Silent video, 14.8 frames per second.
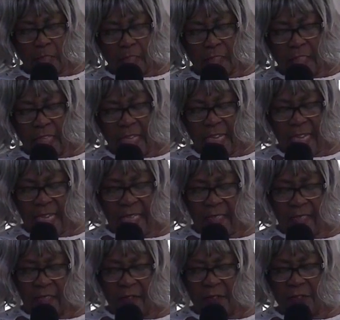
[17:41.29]

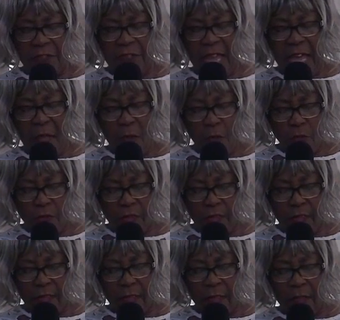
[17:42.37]
Tens of
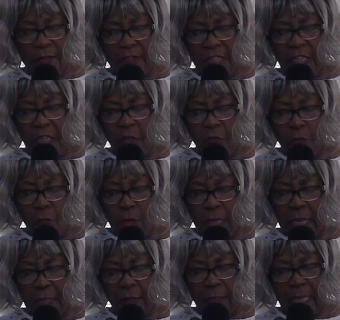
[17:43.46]
thousands of
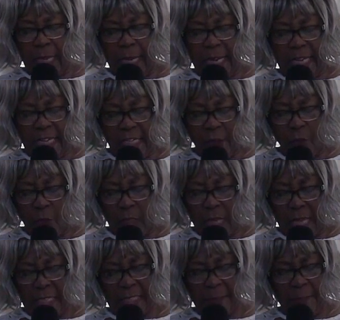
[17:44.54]
Israelite, Israelites,